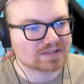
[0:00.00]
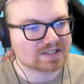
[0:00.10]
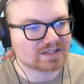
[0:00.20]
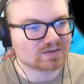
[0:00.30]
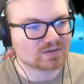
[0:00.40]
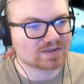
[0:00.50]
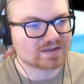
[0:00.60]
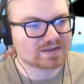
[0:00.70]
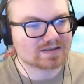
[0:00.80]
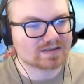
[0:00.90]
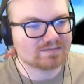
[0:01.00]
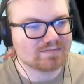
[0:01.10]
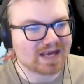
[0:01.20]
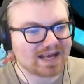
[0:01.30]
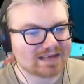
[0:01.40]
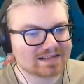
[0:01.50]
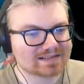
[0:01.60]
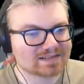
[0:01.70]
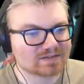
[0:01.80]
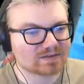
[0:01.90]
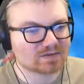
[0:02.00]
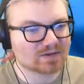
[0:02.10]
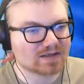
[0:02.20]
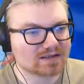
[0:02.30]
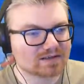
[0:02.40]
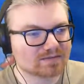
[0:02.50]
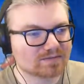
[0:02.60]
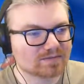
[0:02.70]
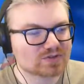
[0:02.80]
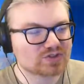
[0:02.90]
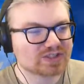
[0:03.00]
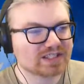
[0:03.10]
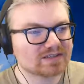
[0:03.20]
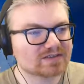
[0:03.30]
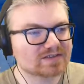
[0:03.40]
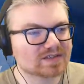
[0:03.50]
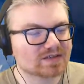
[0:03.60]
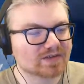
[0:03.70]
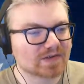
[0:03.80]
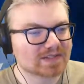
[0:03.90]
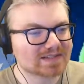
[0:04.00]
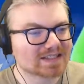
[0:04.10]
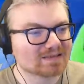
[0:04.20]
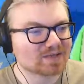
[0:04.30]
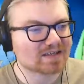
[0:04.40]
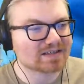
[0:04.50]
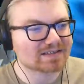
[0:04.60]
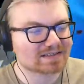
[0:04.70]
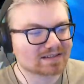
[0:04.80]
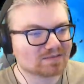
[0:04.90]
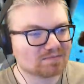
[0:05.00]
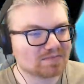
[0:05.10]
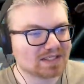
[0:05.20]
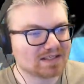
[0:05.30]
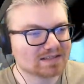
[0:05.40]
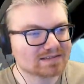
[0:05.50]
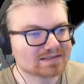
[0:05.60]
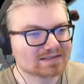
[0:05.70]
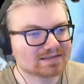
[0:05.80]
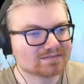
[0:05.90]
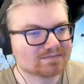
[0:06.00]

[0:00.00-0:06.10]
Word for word: deal with baddies underwater with shells. Although this time I think it's like a boss,